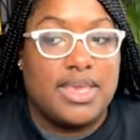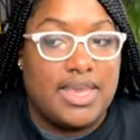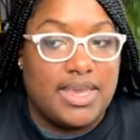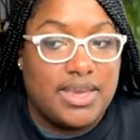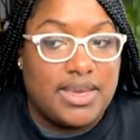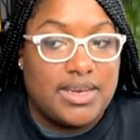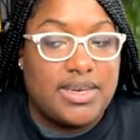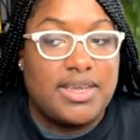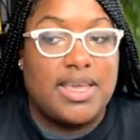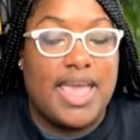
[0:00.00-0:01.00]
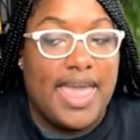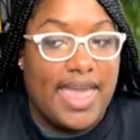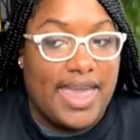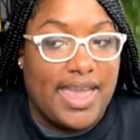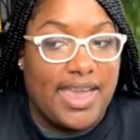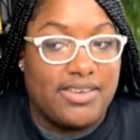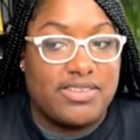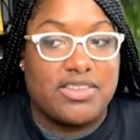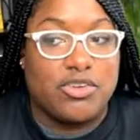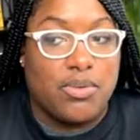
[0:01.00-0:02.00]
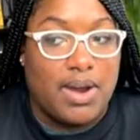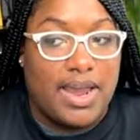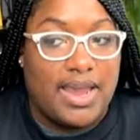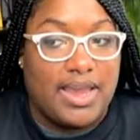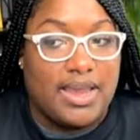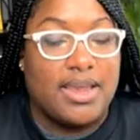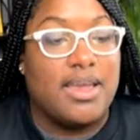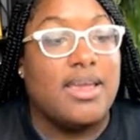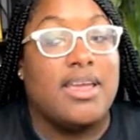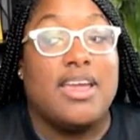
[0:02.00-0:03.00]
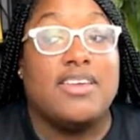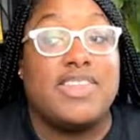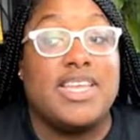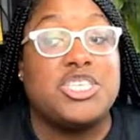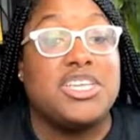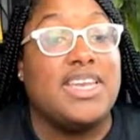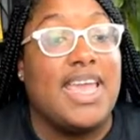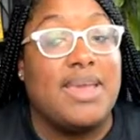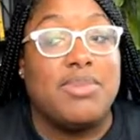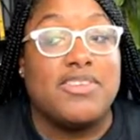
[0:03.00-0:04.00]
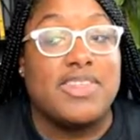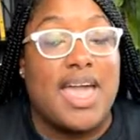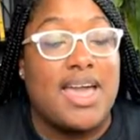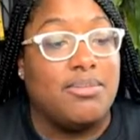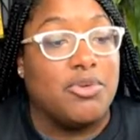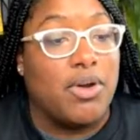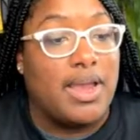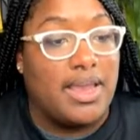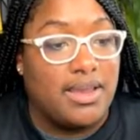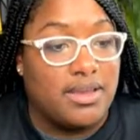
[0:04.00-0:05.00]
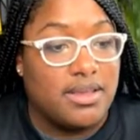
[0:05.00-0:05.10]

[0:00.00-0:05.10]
End as grade. Essentially, name this column grade